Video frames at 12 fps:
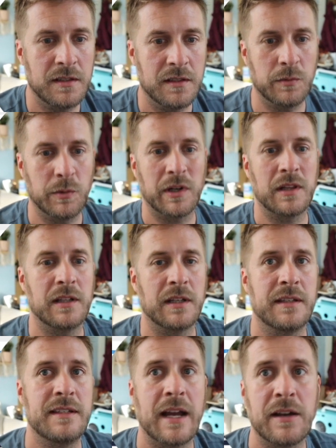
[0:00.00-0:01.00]
You want to click
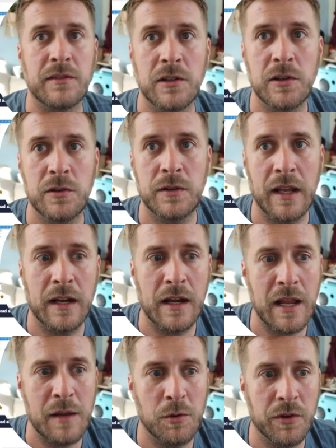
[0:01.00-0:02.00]
download and
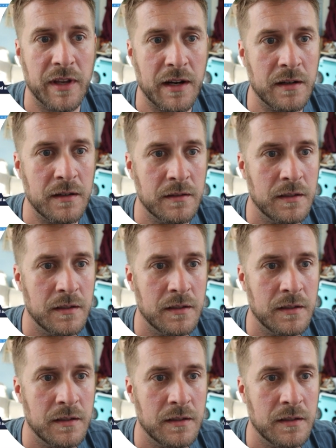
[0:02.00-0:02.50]
enable there.